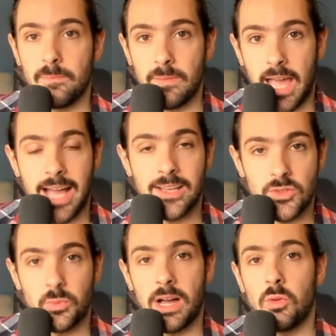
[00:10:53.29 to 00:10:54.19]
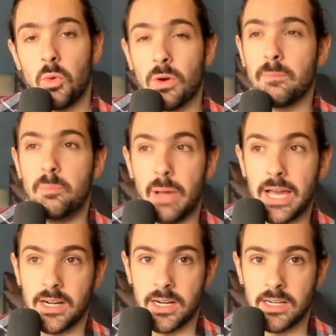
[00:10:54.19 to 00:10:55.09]
as well or
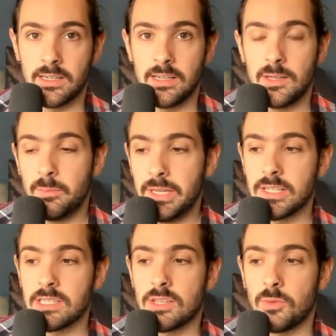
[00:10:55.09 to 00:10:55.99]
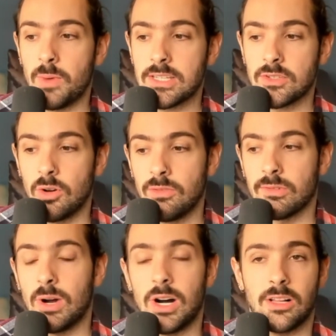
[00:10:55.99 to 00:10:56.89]
better because the West
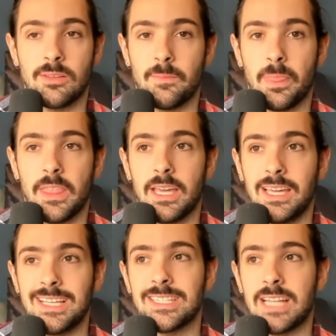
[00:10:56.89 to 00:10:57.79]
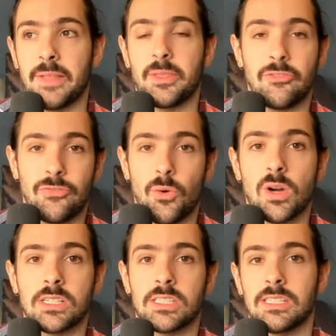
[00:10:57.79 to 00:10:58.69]
overall is not the
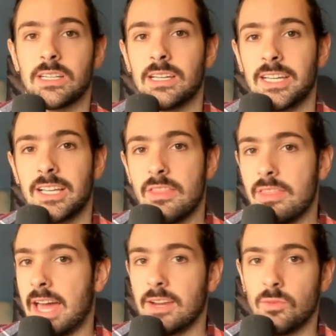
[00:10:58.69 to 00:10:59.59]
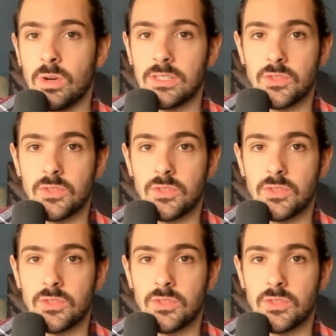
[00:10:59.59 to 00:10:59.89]
force that it once